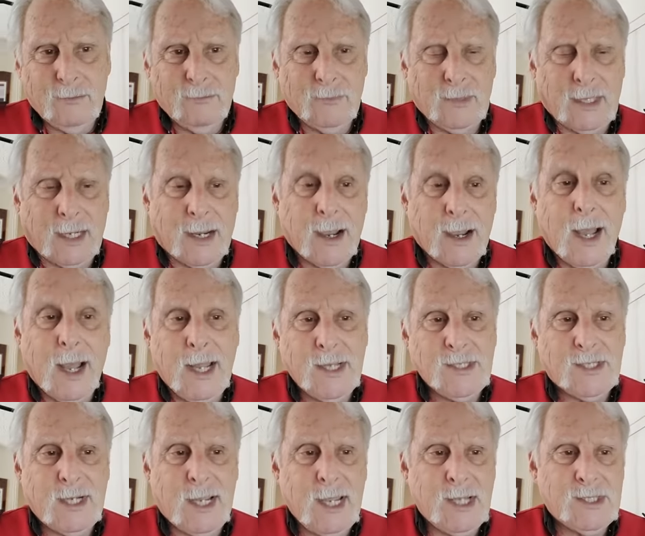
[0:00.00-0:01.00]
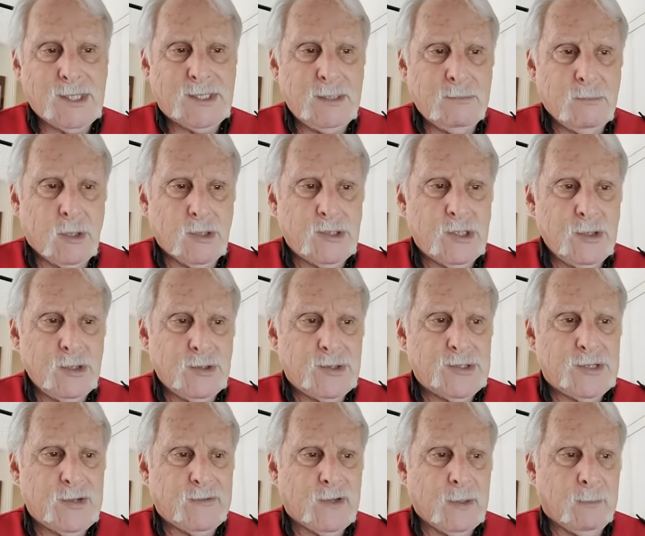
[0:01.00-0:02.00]
The cons against it, most
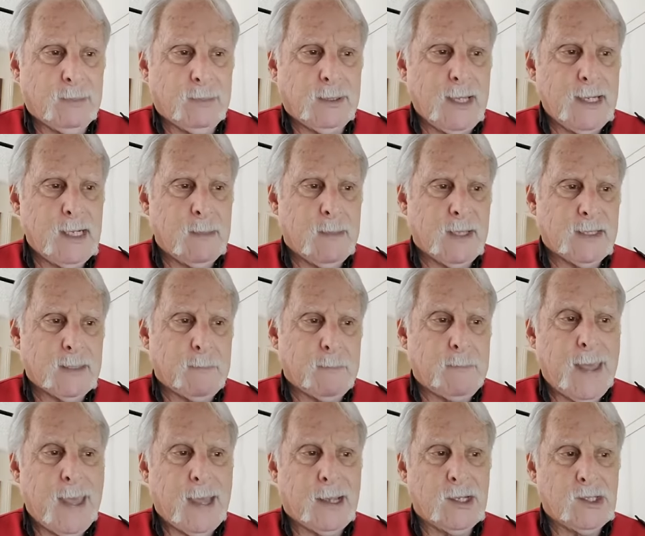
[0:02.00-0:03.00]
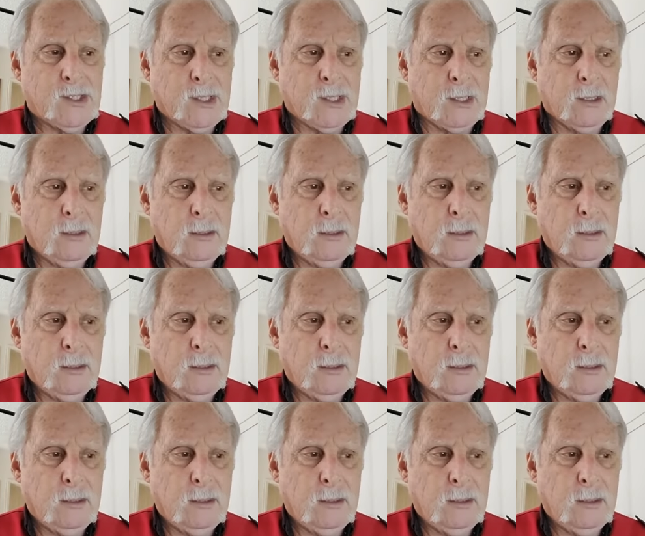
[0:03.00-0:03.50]
users have complained about the packaging.